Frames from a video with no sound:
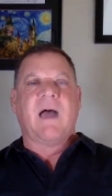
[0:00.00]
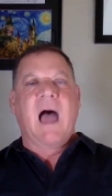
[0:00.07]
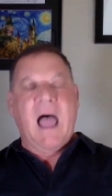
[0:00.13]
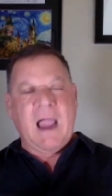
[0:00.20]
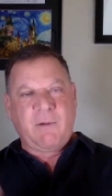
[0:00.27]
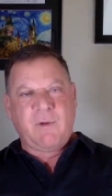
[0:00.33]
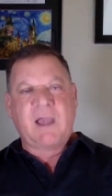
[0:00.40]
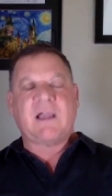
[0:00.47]

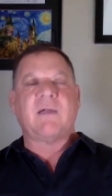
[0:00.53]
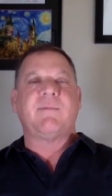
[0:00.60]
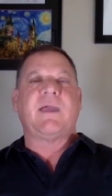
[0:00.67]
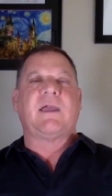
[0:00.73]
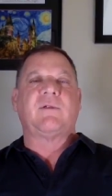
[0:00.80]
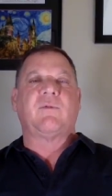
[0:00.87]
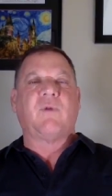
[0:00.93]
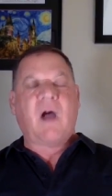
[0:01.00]
I
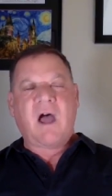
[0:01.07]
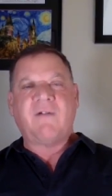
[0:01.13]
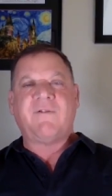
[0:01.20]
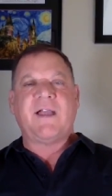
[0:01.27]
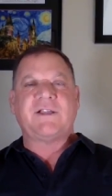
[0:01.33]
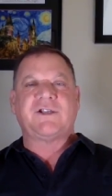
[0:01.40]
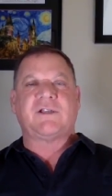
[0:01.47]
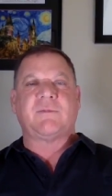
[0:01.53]
recommend raw
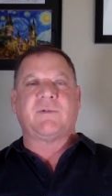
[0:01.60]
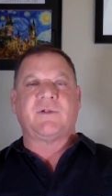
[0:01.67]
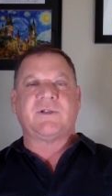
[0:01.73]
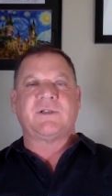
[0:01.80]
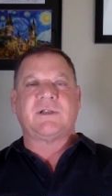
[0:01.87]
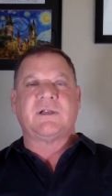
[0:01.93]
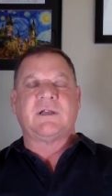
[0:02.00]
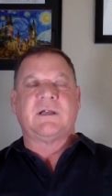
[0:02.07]

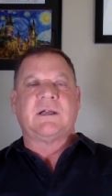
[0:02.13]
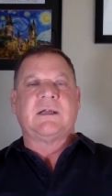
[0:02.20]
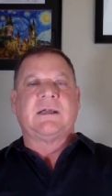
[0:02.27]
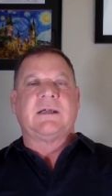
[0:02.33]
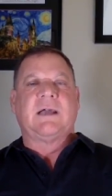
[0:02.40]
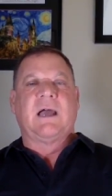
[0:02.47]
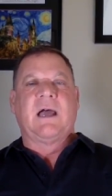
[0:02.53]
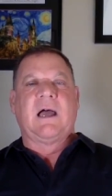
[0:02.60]
vegetables
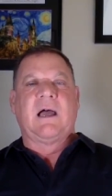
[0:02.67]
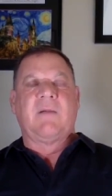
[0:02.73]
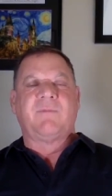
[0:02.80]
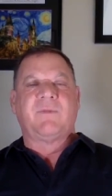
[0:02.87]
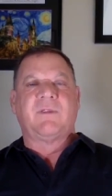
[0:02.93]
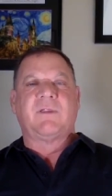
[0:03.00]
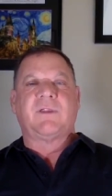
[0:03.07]
um,